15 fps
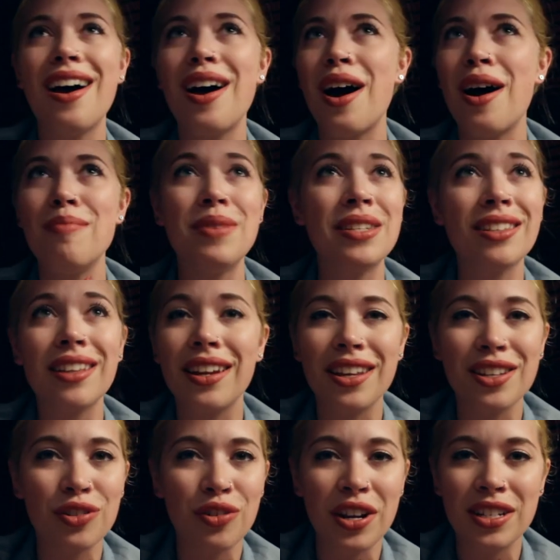uh,
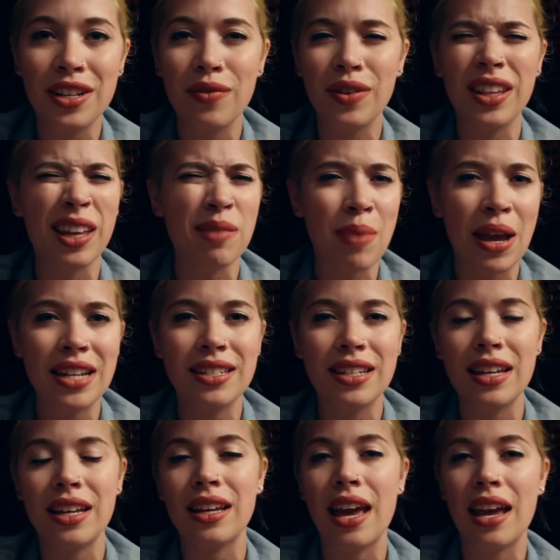miscellaneous creativity like
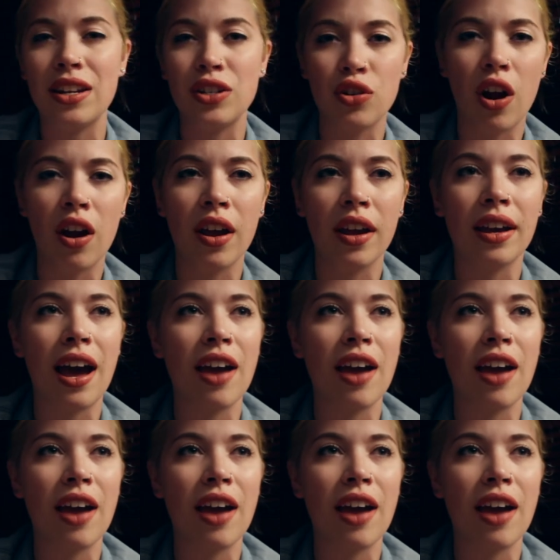painting and drawing.